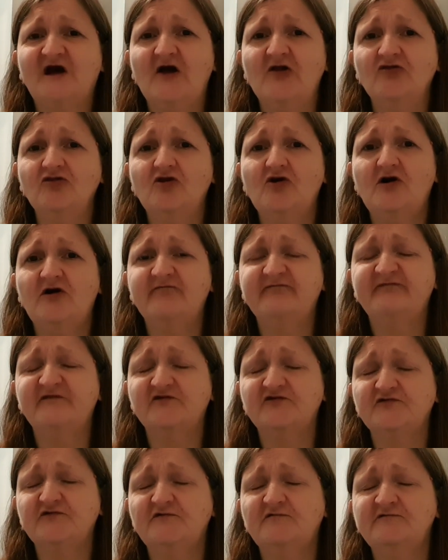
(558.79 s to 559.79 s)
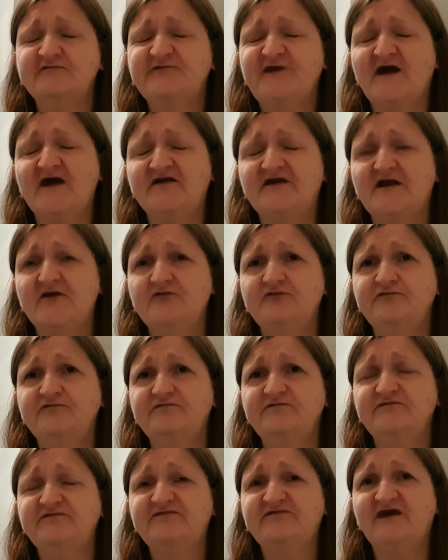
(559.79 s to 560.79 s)
a lot of the rules
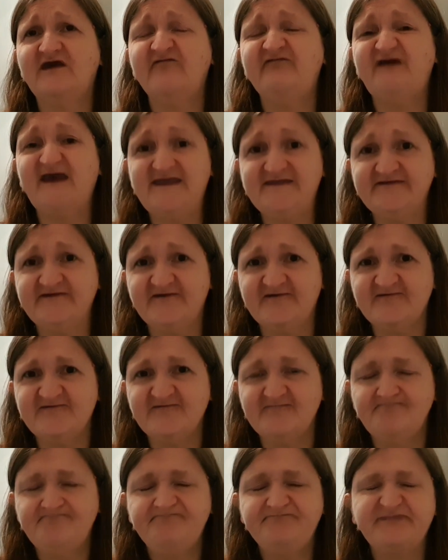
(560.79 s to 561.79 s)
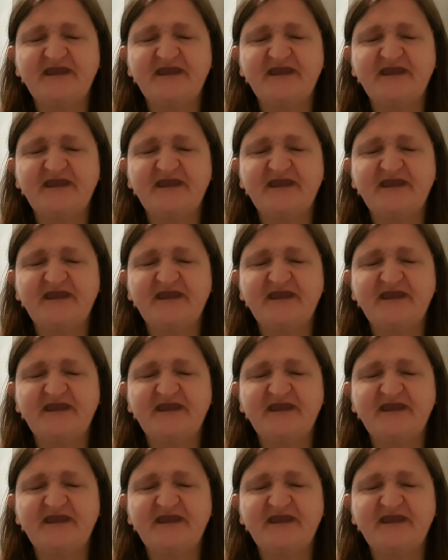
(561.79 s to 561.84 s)
around events.